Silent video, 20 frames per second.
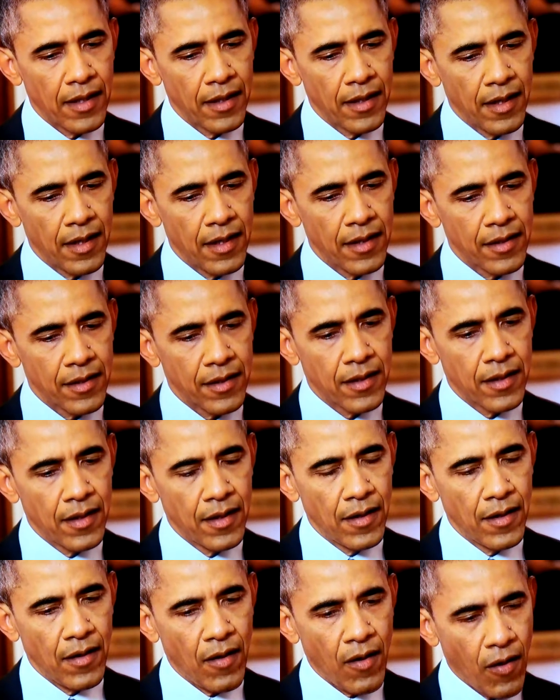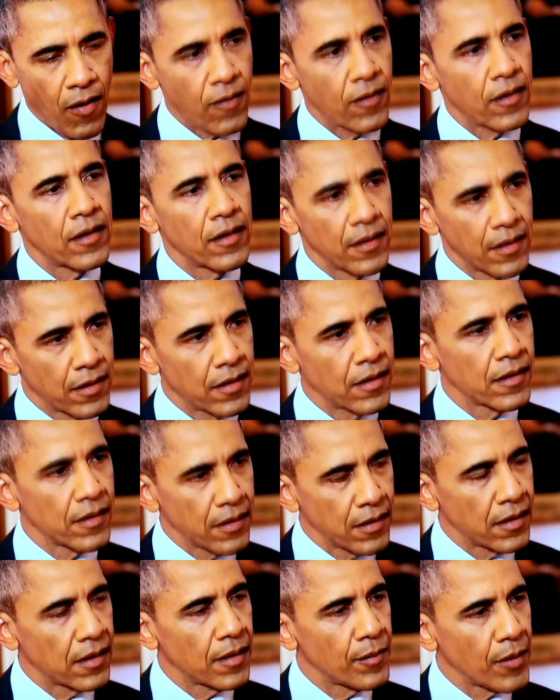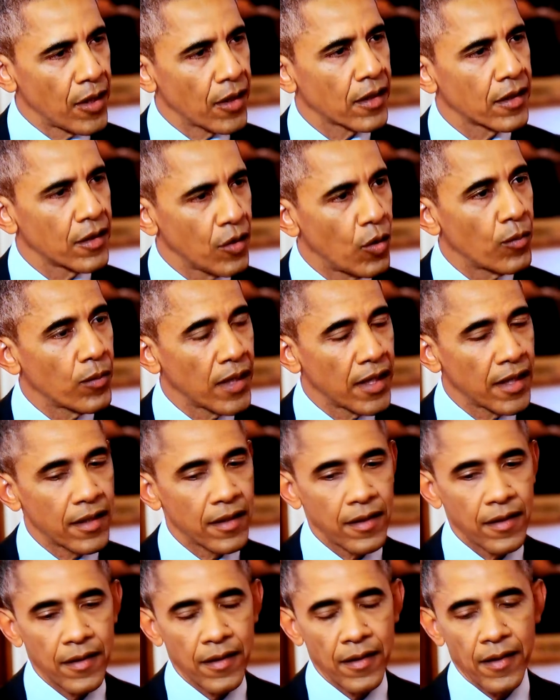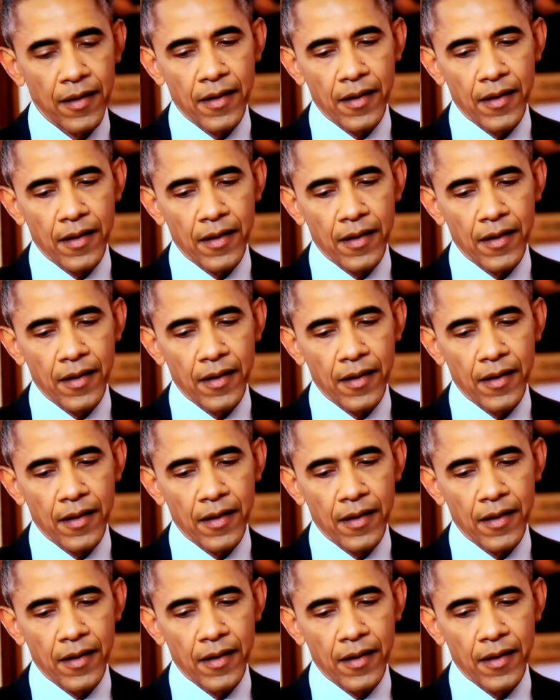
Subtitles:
that has hardened the American homeland.